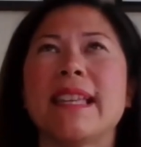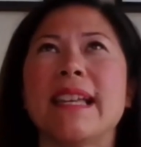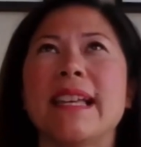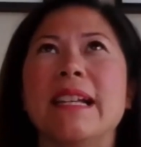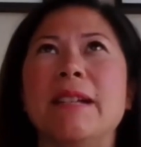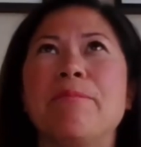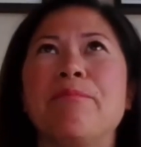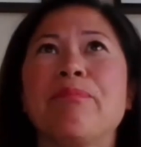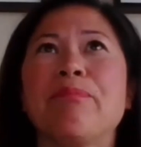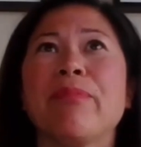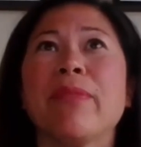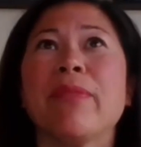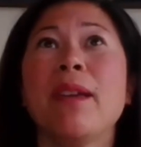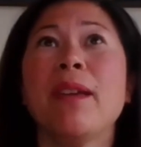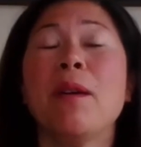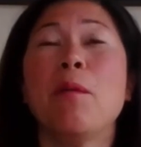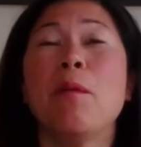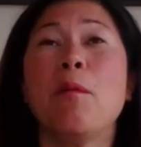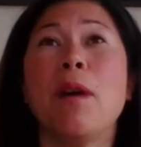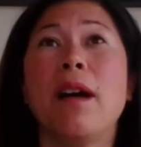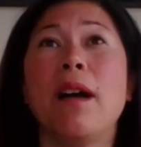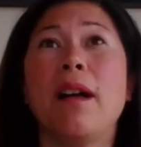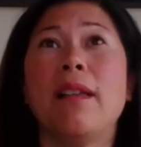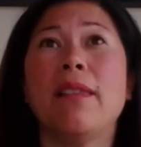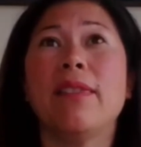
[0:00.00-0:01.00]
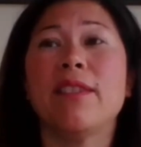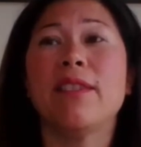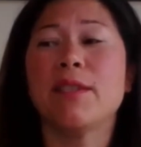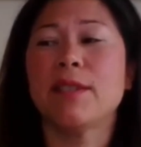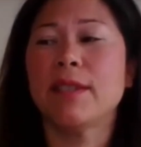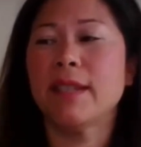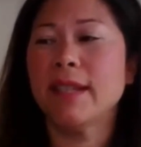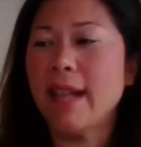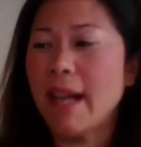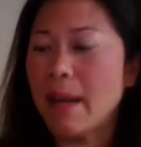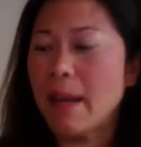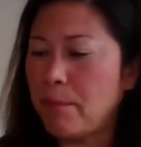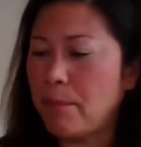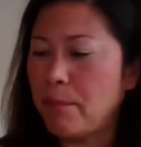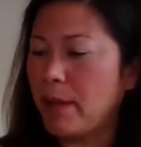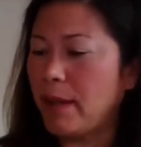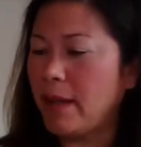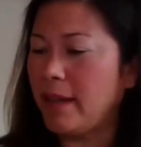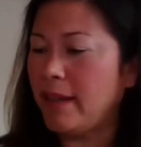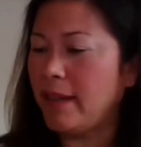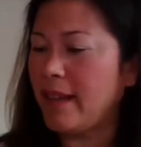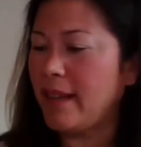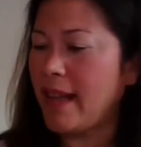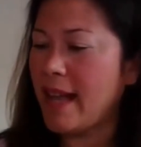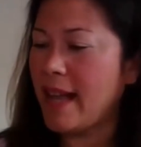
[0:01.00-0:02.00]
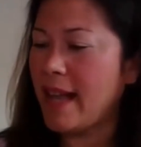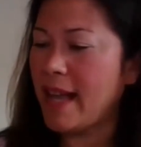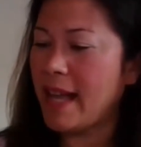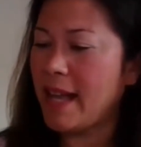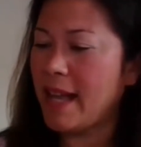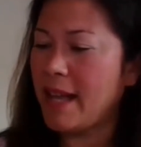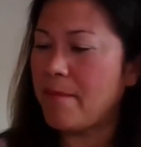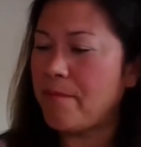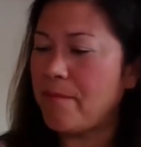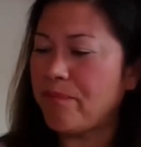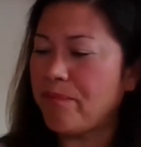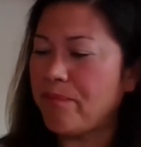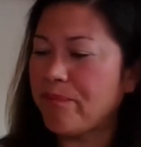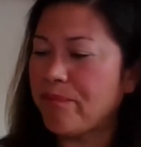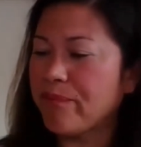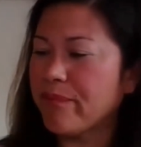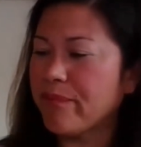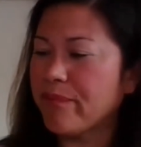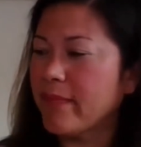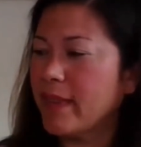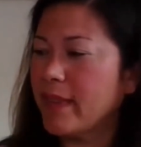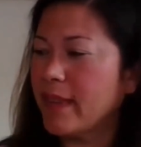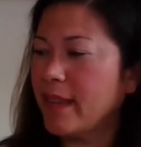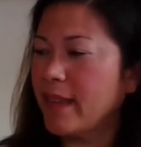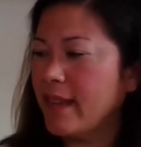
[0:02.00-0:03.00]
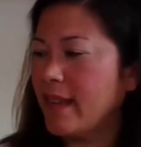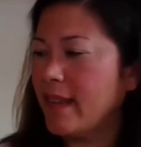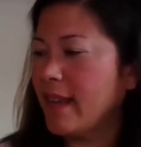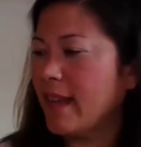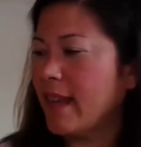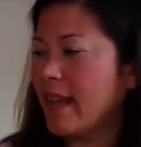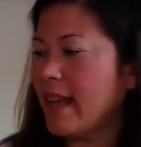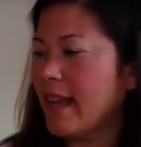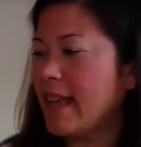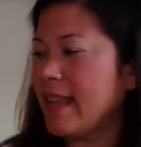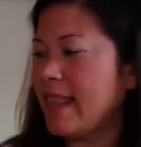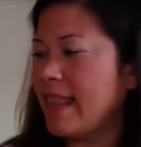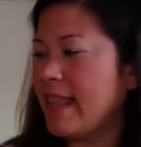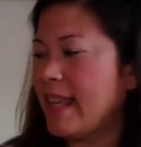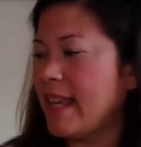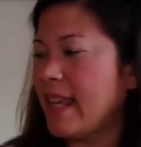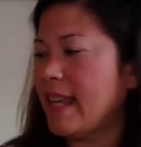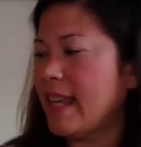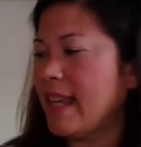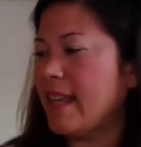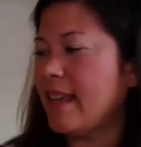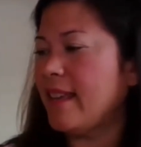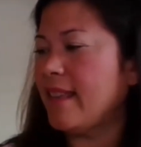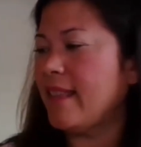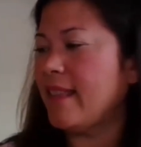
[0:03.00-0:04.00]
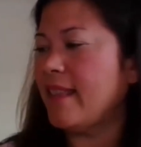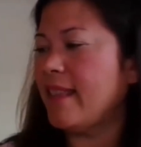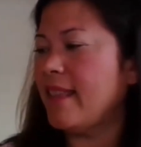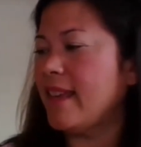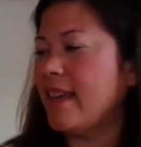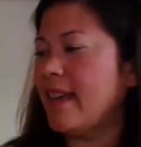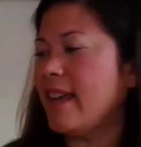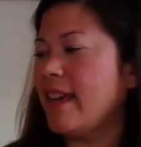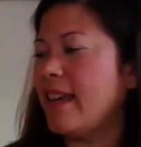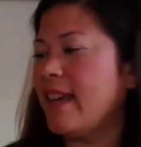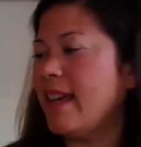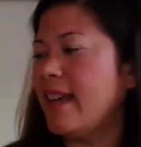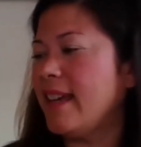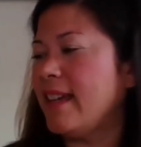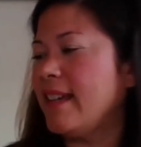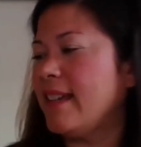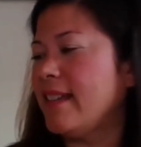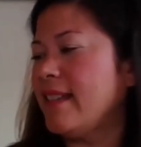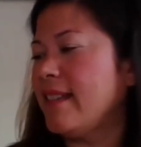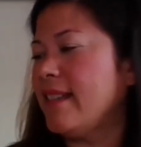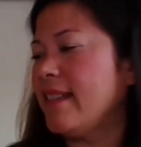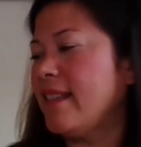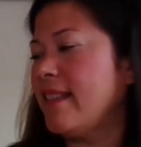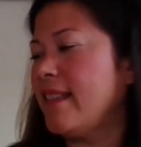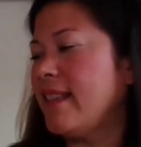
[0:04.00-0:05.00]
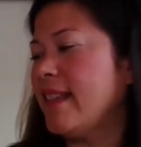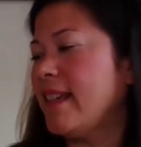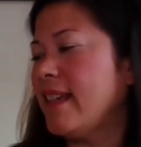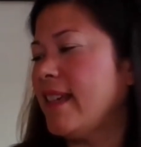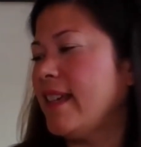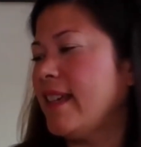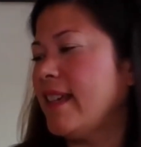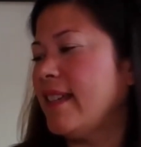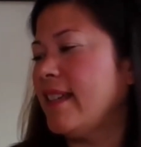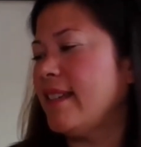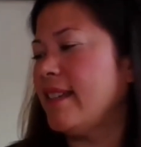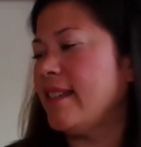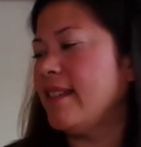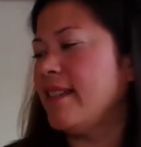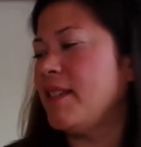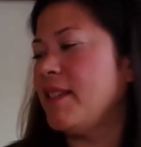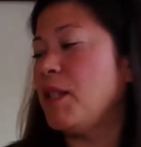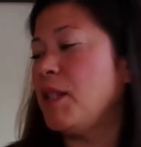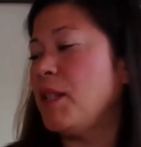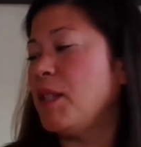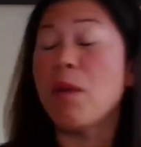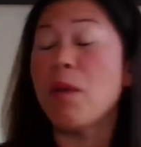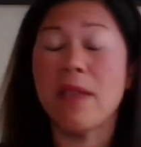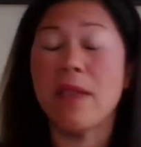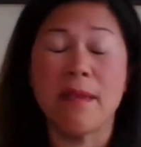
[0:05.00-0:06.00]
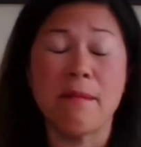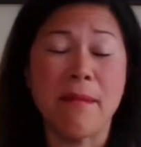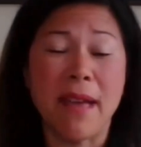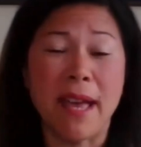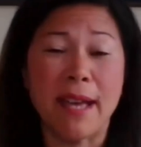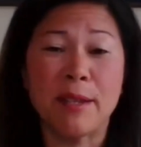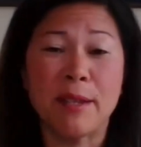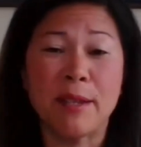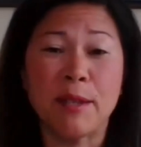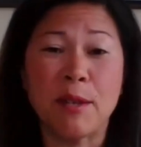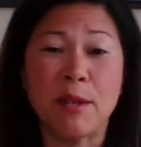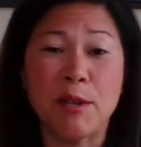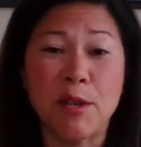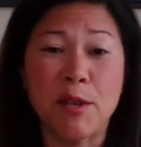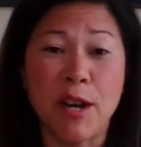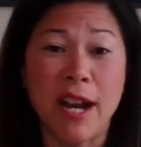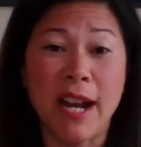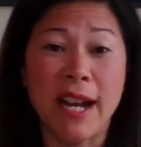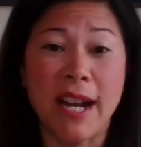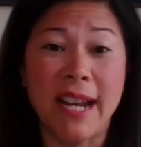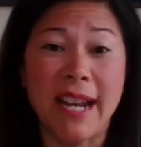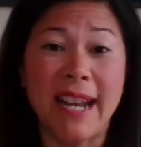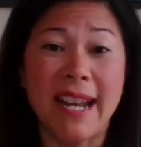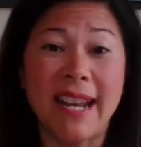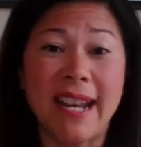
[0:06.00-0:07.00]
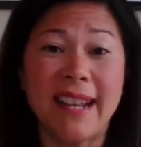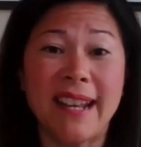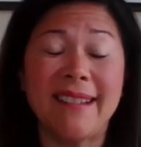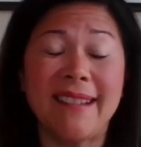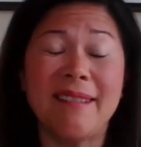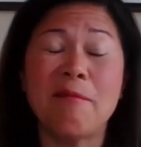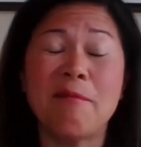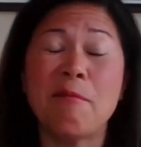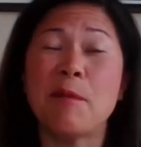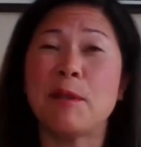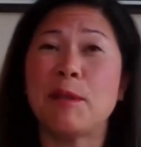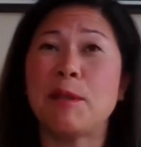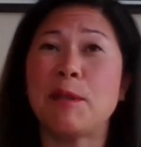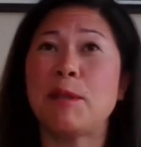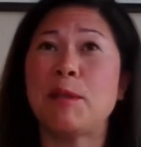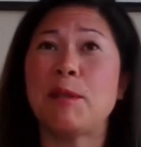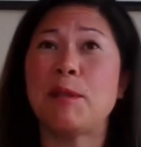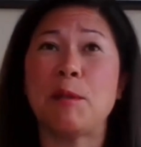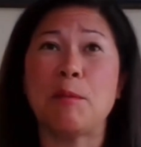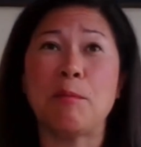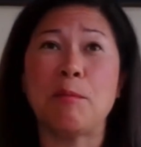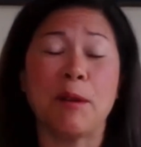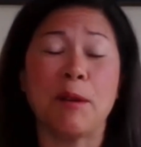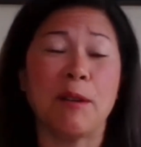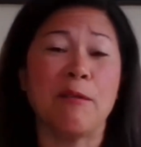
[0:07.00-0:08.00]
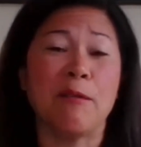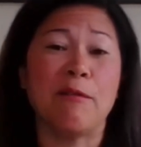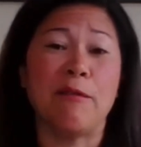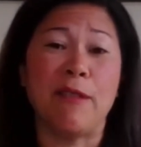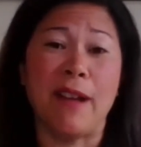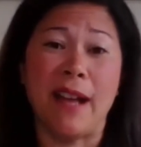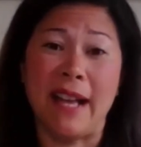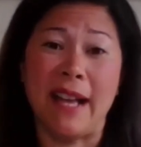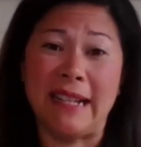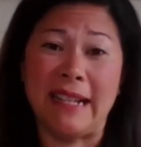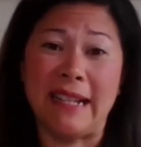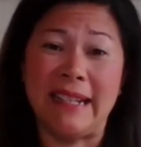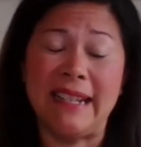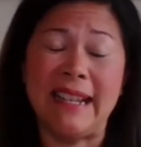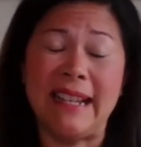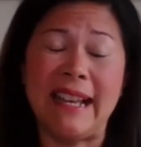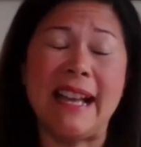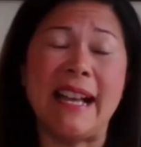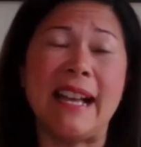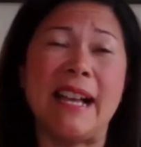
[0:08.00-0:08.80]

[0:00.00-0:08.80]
Um, well, there's a couple. Um, I think the the doing the master training was super fun.